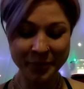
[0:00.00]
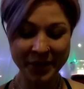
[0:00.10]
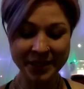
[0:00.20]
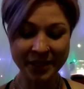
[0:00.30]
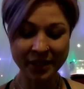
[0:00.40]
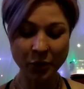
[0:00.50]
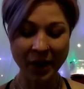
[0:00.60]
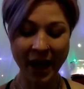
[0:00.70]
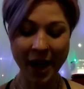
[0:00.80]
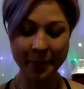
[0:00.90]
Basically
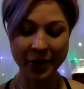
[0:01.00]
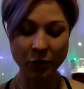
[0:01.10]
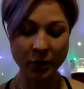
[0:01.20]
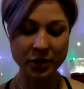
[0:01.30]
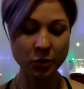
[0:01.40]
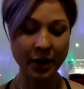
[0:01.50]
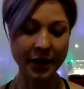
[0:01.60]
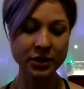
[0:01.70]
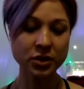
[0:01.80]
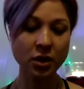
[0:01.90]
what happened was when
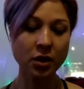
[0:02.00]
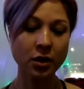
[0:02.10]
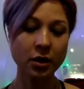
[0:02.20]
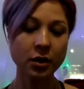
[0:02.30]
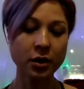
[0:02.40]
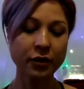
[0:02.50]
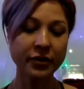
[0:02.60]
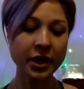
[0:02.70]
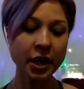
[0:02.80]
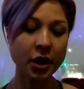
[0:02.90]
I saw her
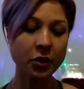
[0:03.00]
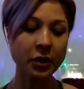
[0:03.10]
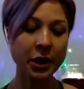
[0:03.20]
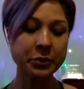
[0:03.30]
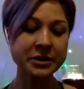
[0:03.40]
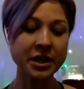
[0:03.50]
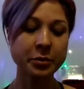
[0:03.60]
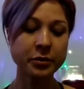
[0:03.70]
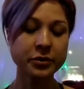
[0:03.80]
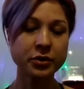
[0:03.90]
video, I was
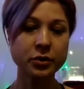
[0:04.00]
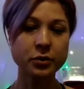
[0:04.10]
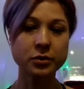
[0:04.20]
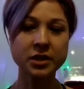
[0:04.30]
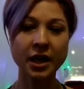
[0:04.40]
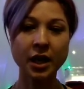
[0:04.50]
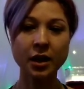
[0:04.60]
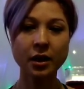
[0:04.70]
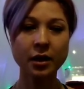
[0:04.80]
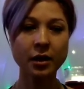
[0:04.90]
able to
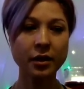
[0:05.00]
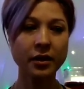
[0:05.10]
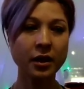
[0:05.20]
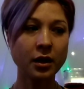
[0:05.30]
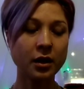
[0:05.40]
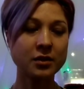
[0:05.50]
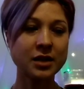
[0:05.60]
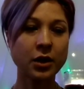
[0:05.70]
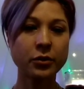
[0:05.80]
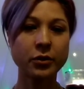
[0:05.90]
take the
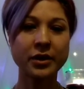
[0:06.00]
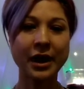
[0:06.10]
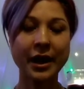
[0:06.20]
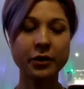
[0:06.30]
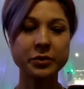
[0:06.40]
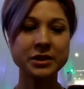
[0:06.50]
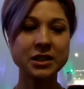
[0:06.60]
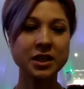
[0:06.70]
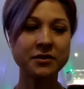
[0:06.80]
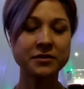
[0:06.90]
download that I had
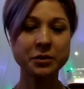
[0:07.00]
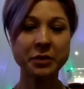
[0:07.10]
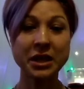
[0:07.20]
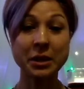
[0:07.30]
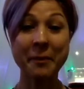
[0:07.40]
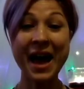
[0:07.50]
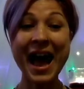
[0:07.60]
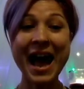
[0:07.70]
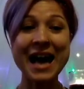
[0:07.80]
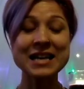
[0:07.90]
received in the
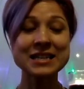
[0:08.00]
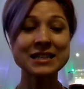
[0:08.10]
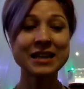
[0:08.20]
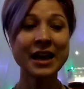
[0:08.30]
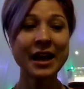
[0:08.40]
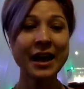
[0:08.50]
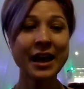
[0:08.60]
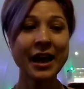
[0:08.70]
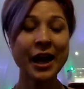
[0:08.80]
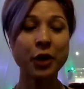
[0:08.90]
past
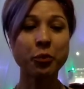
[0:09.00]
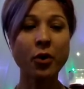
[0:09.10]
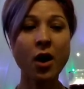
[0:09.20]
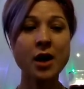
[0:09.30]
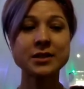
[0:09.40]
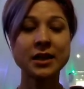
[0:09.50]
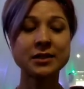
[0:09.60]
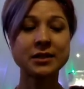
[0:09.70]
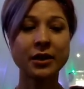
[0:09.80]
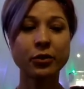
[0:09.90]
and
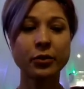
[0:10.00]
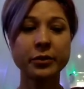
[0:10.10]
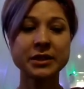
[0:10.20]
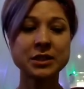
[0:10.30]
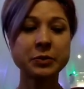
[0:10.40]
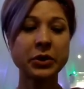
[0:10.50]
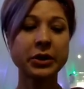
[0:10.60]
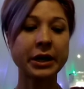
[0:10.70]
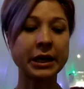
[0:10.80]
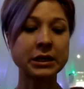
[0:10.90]
process it through
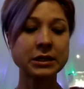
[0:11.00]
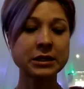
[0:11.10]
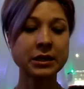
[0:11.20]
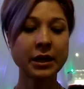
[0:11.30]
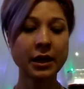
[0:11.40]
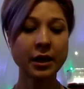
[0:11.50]
experience,